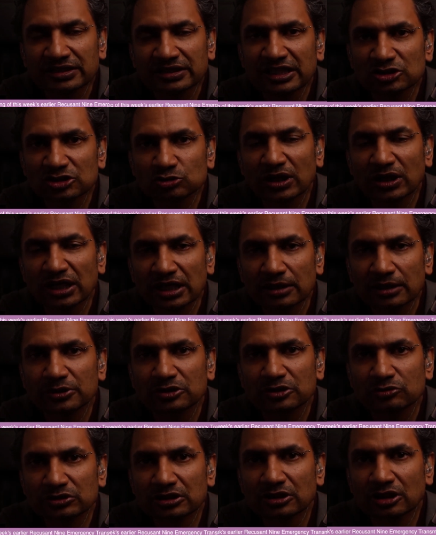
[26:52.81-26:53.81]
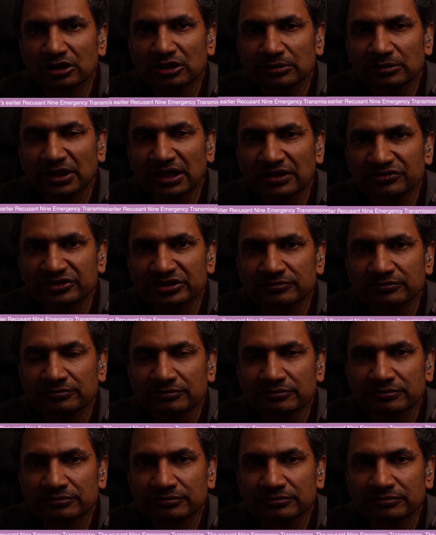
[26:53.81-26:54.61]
that's what happened with Glodic baths.